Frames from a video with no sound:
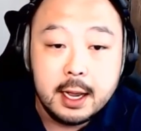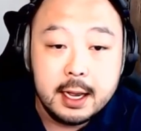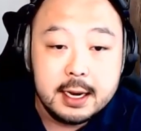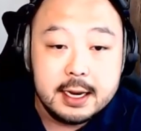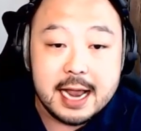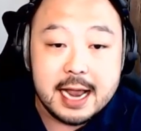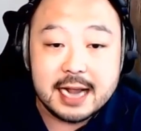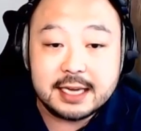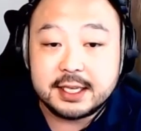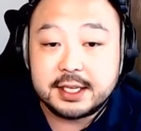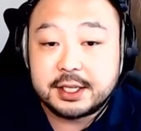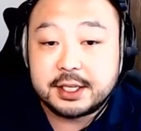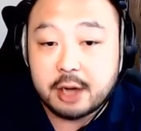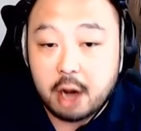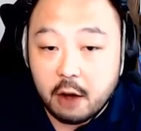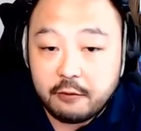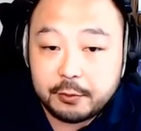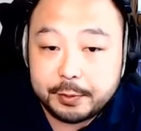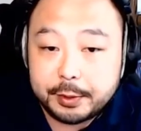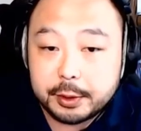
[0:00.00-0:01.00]
Next is
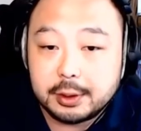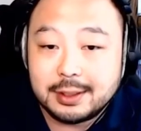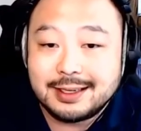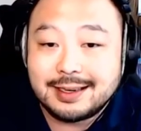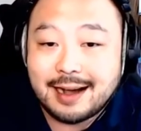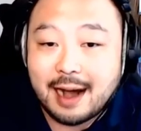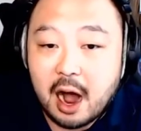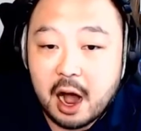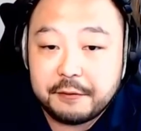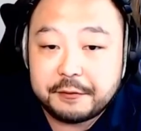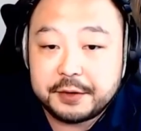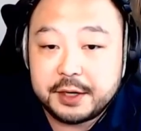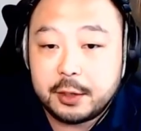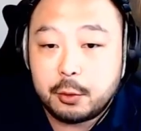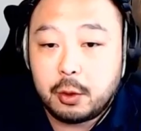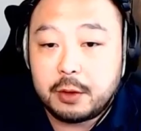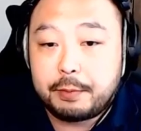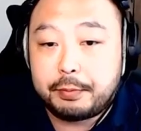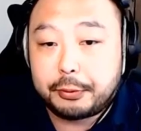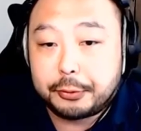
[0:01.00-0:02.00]
comfortable and confident
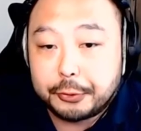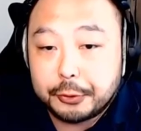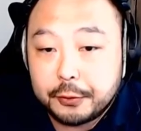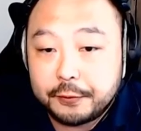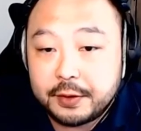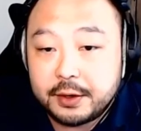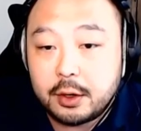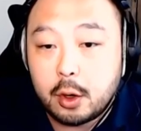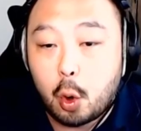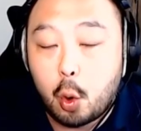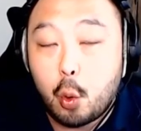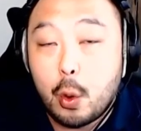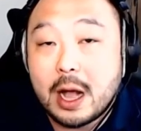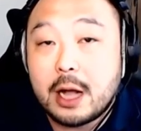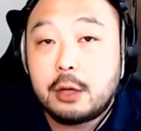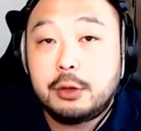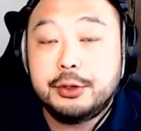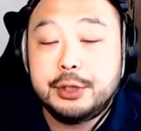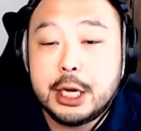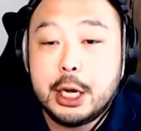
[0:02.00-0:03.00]
with proven,
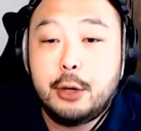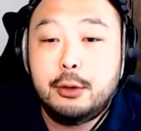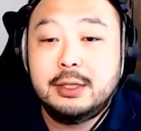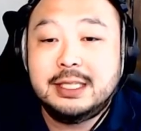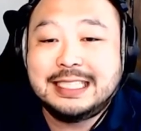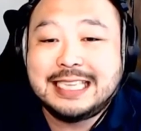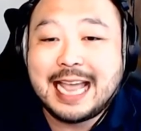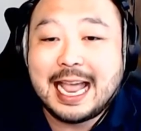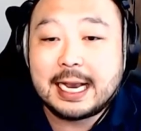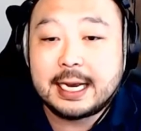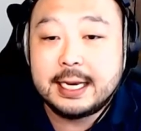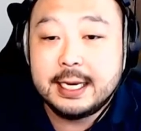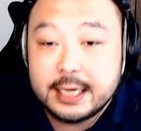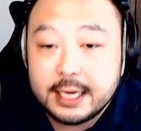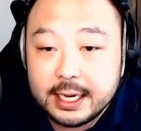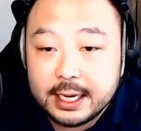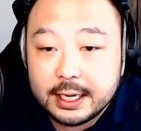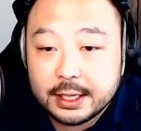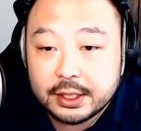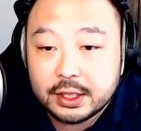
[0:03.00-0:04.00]
well-known
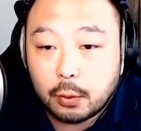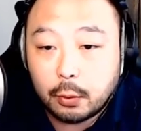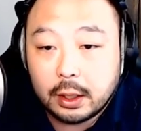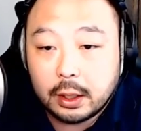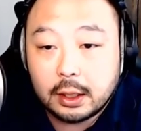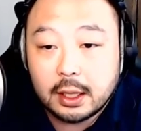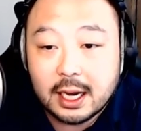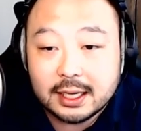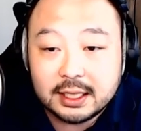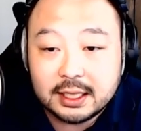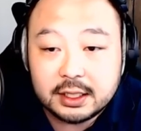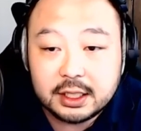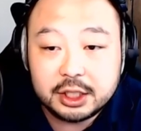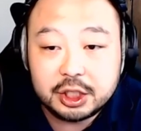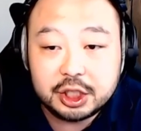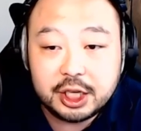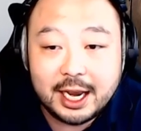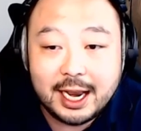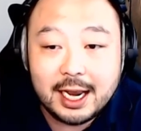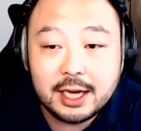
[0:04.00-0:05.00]
techniques, reluctant to
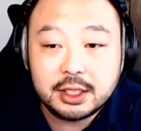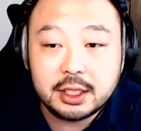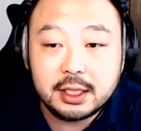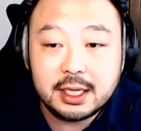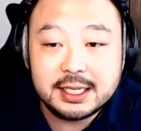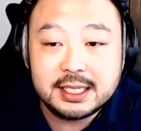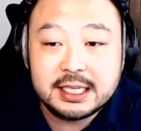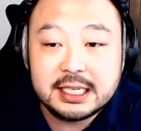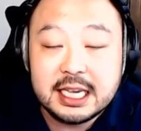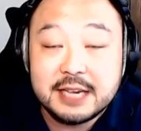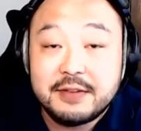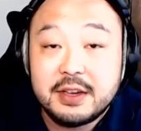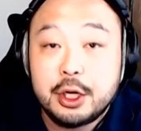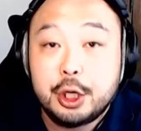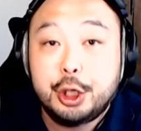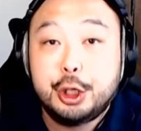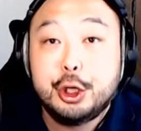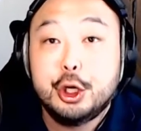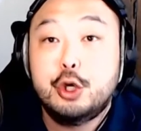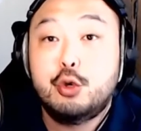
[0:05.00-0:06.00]
change unless given
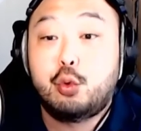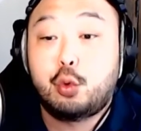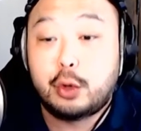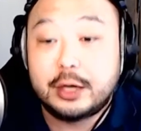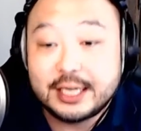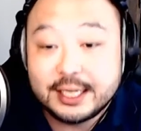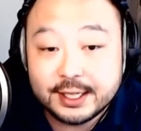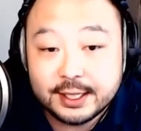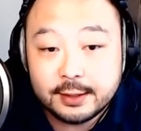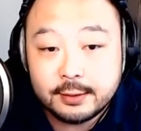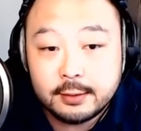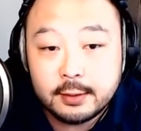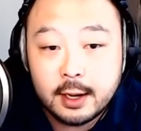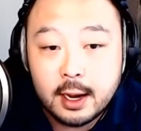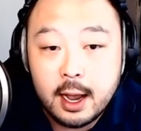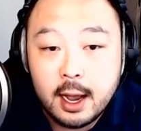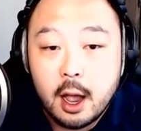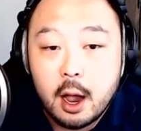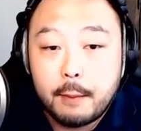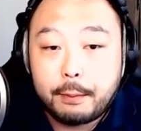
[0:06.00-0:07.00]
good reason,
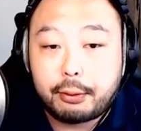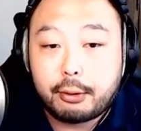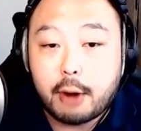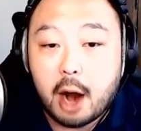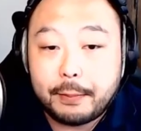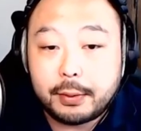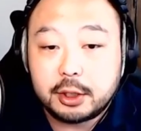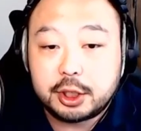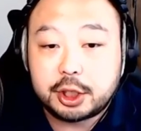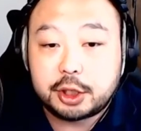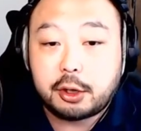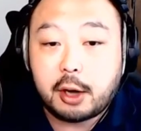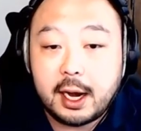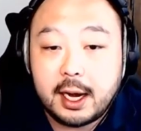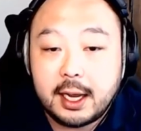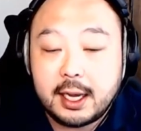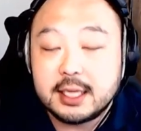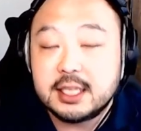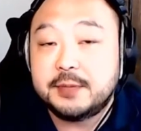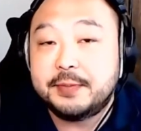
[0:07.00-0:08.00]
proper
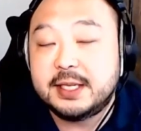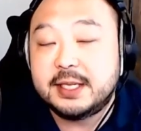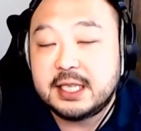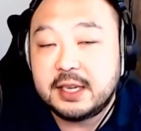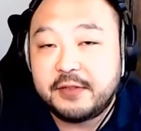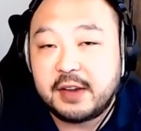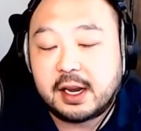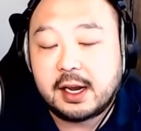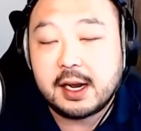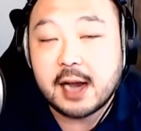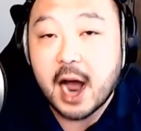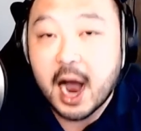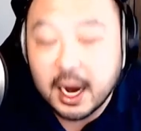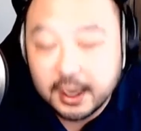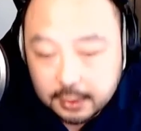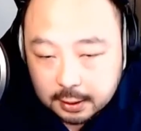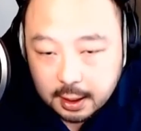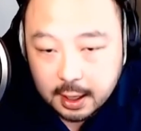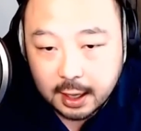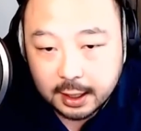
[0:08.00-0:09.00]
training and specific
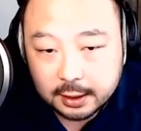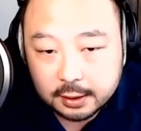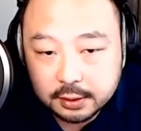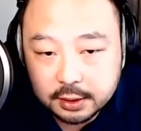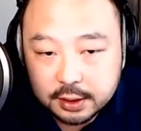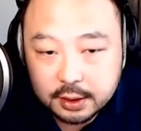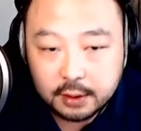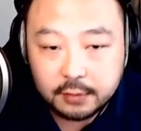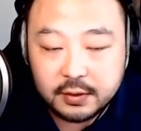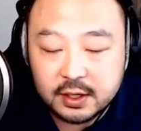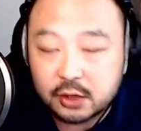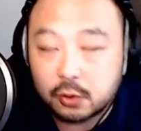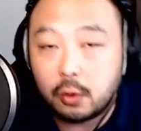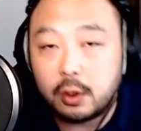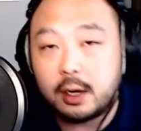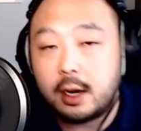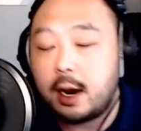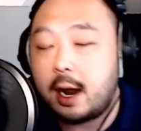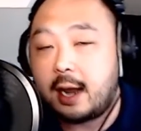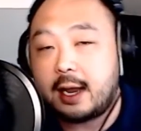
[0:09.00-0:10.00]
guidelines. This
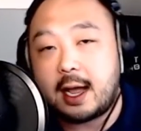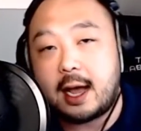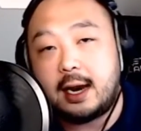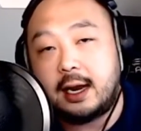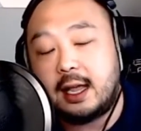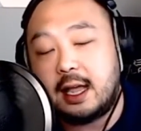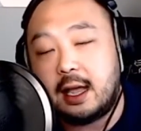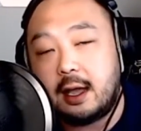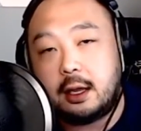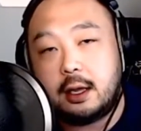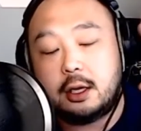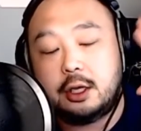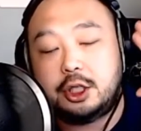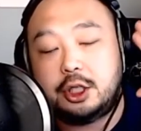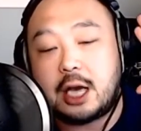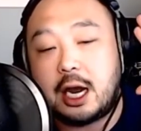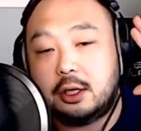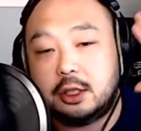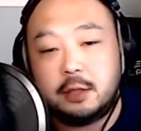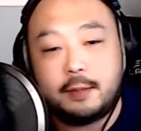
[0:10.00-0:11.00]
one, I got to
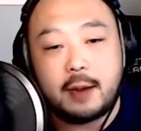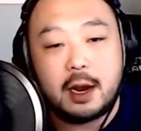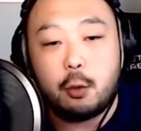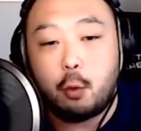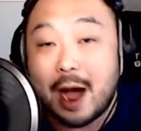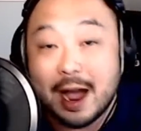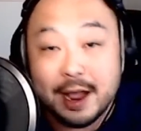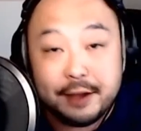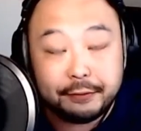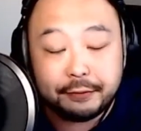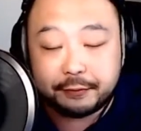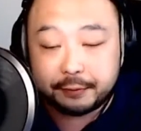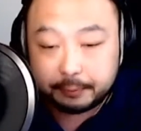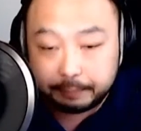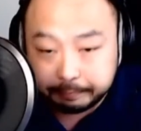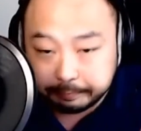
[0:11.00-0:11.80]
shout out to my wife.